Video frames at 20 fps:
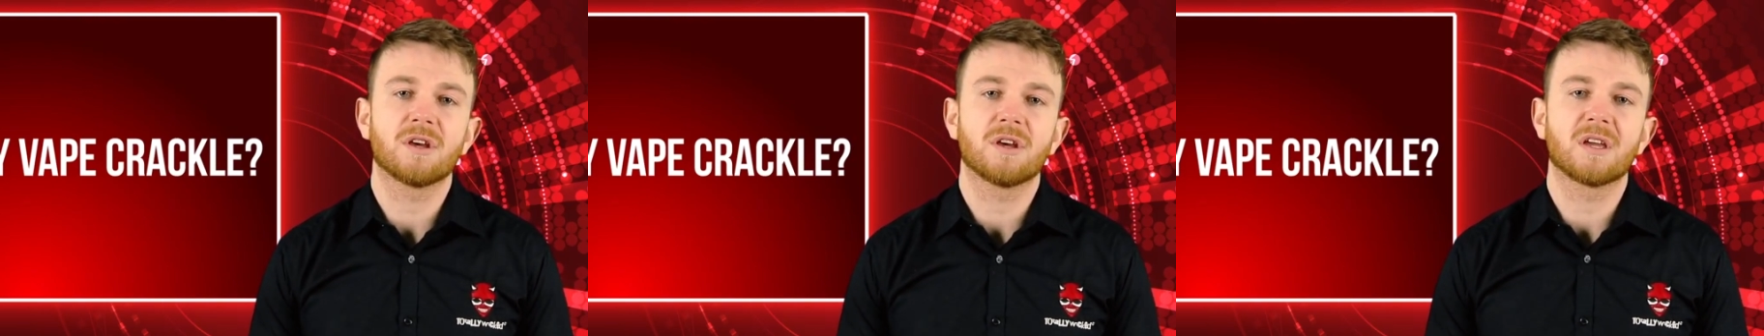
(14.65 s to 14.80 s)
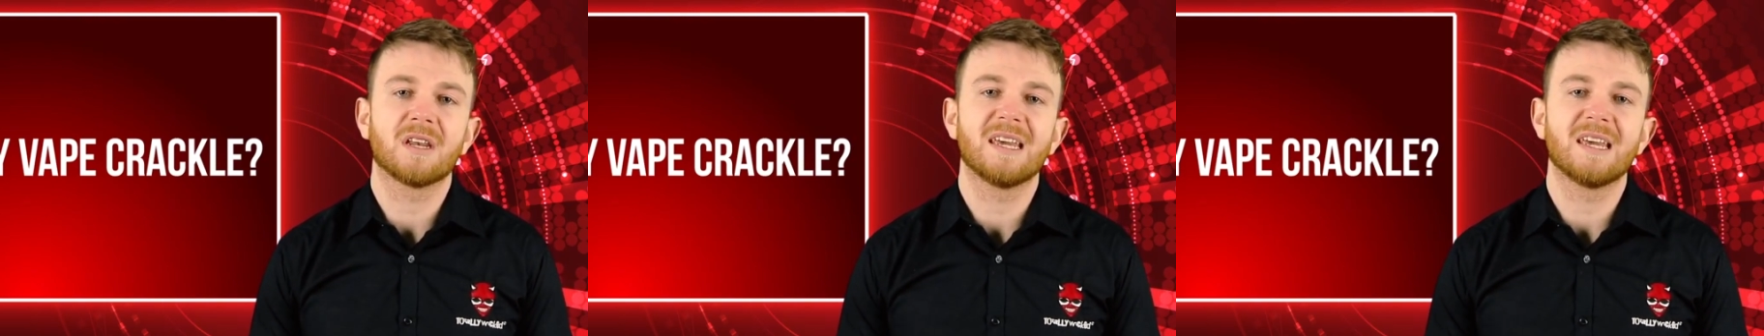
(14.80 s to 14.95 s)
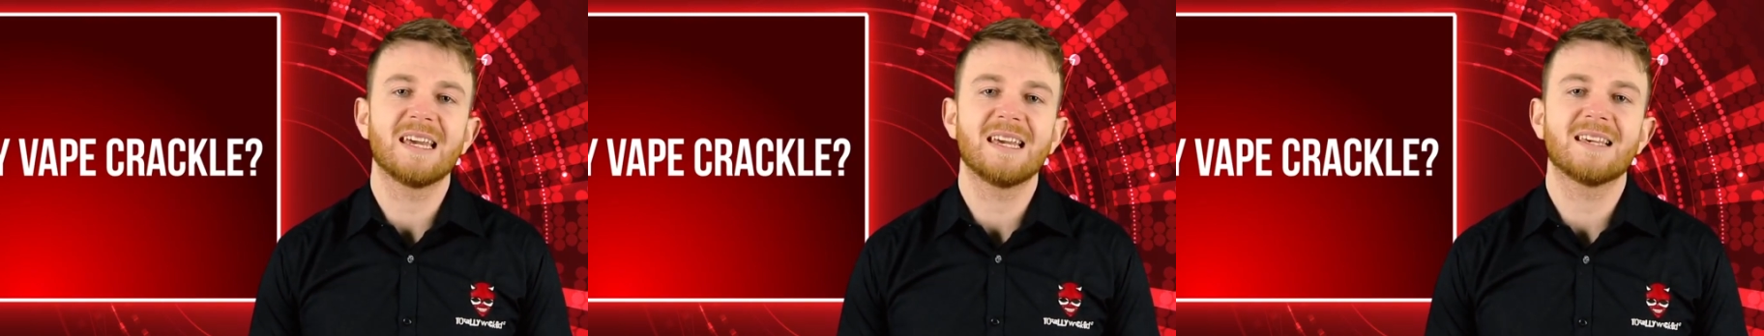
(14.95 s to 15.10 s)
you
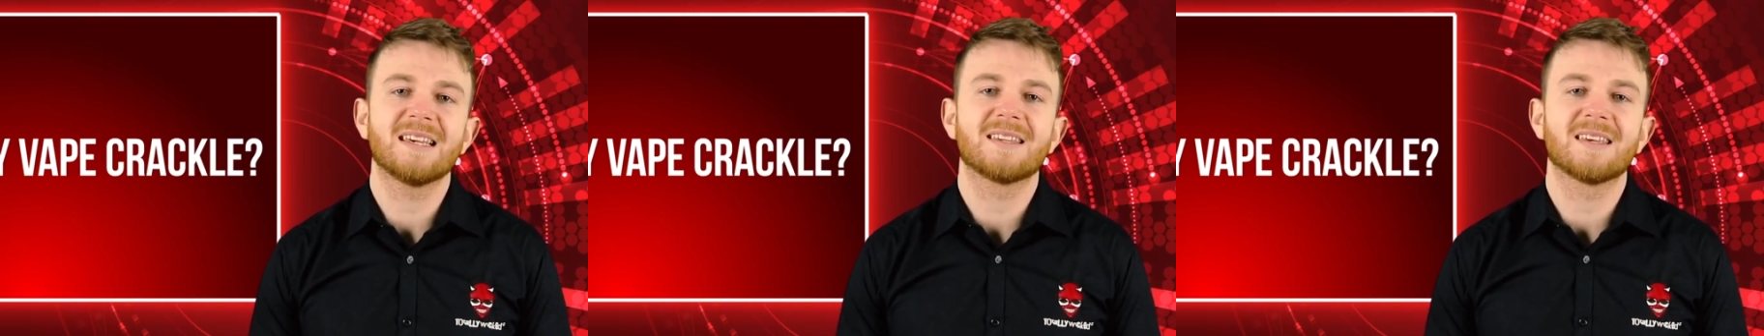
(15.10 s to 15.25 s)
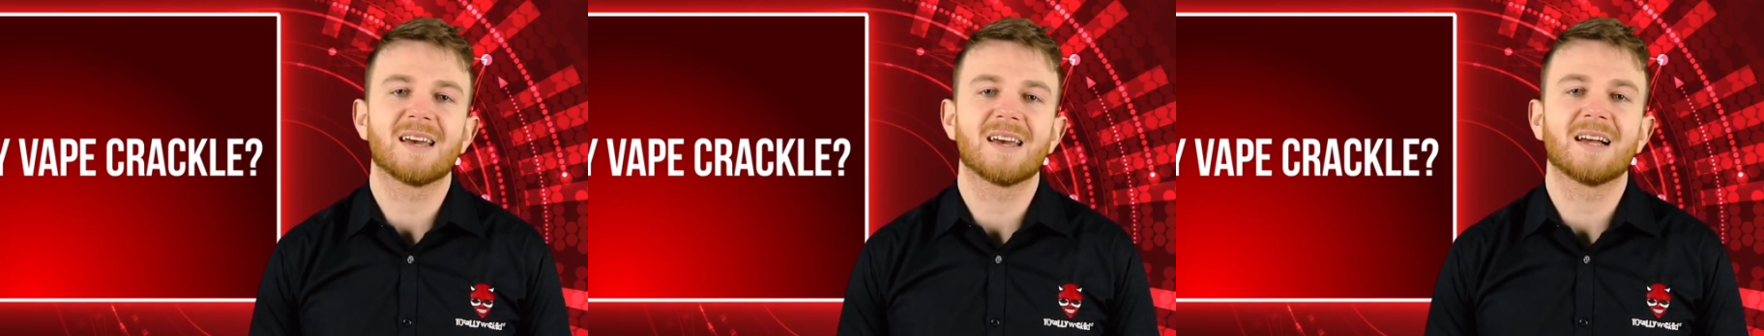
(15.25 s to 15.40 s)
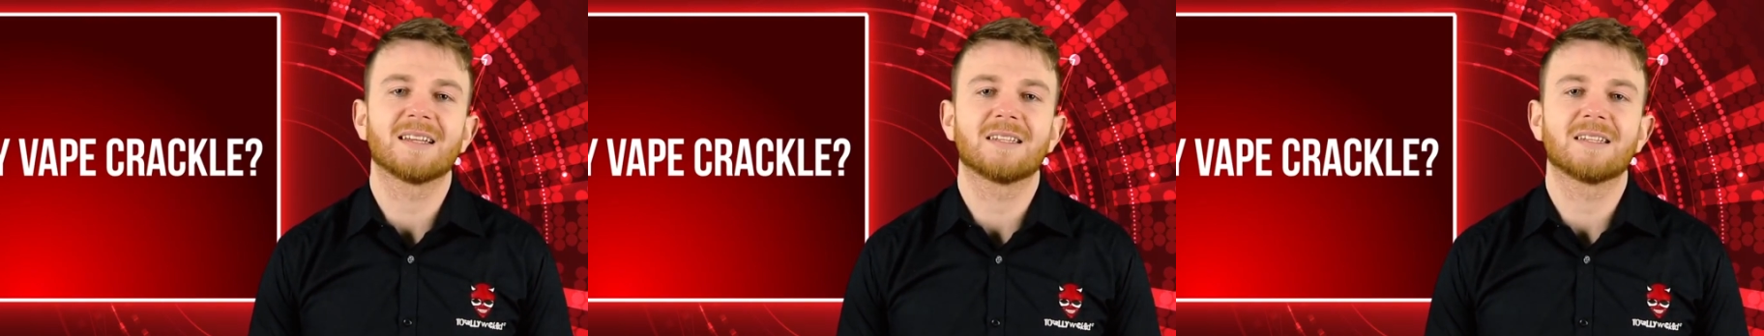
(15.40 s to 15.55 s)
can
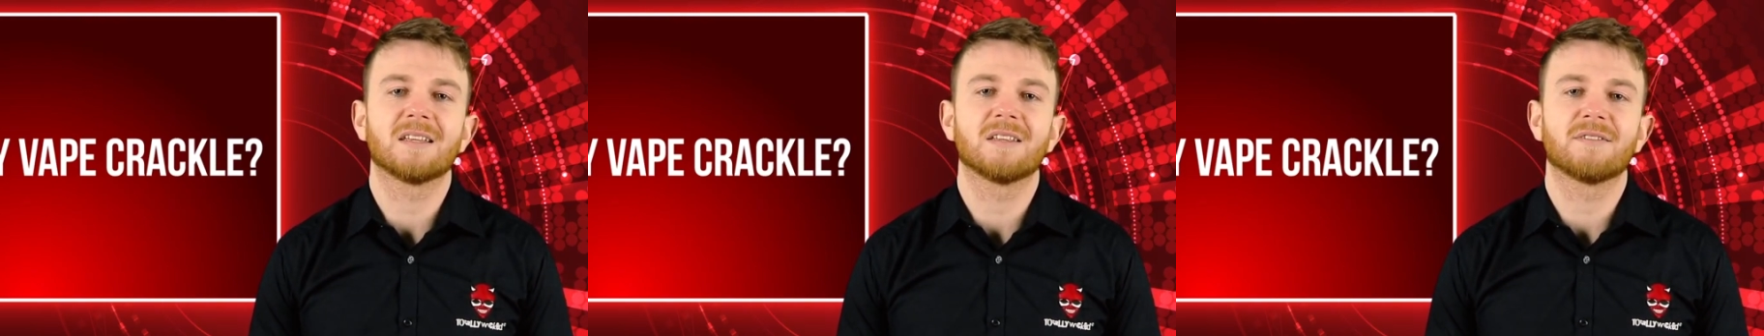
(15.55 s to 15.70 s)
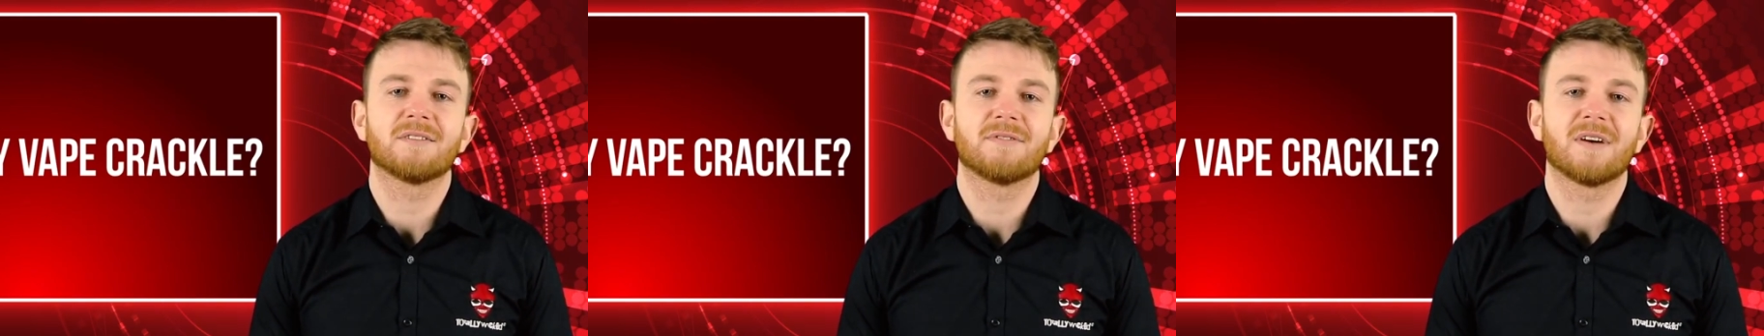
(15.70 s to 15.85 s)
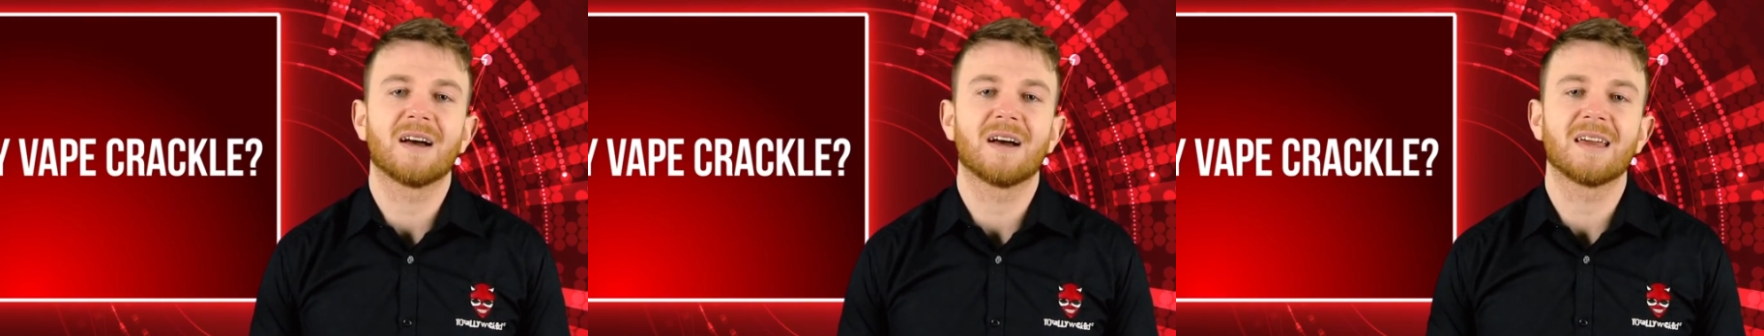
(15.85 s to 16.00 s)
easily
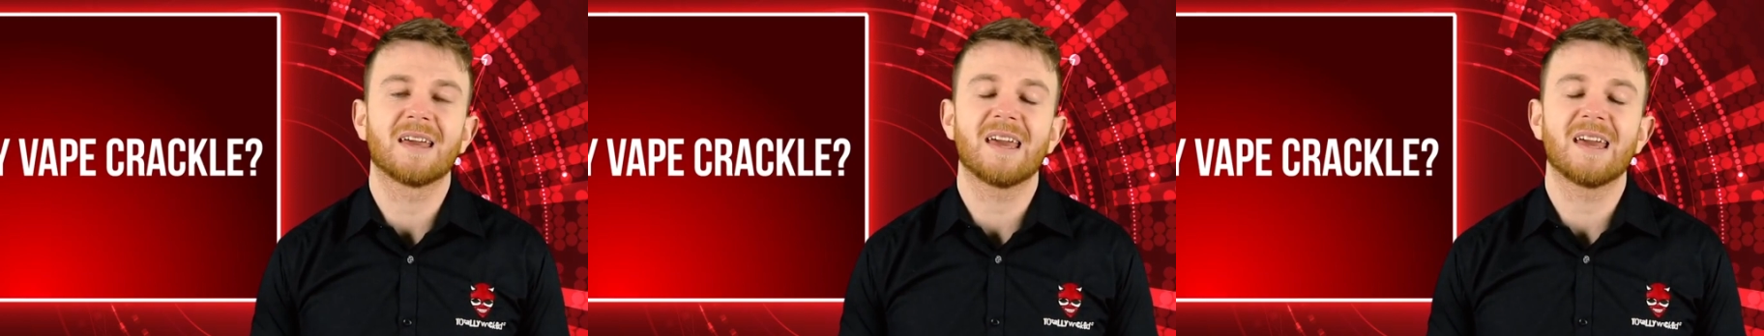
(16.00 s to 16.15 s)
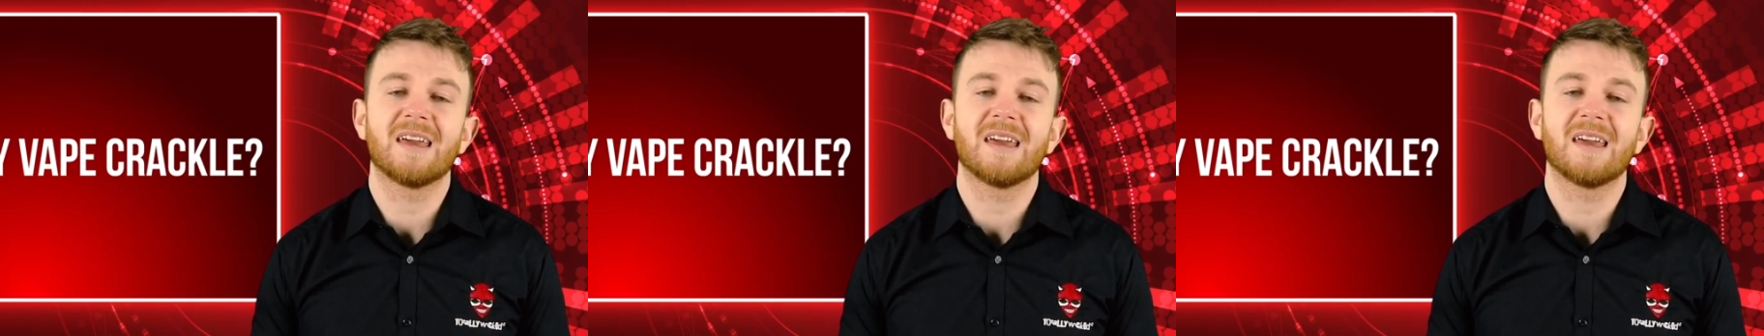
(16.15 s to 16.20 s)
identify